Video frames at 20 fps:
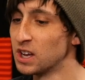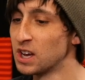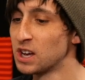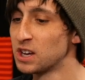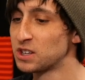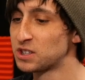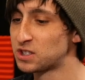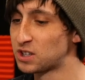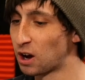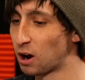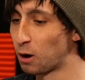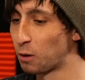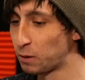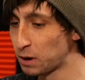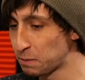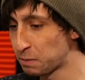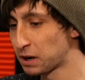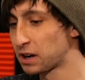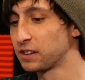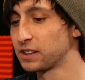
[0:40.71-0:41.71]
So we
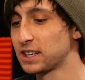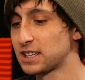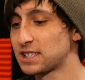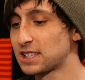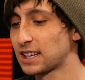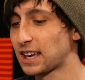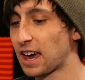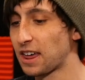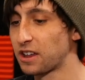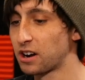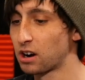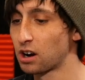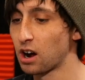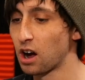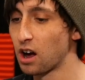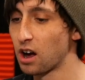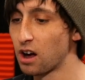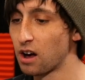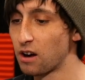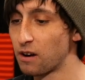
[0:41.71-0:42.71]
put a list together
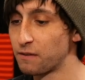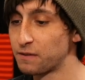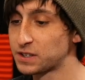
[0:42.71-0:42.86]
of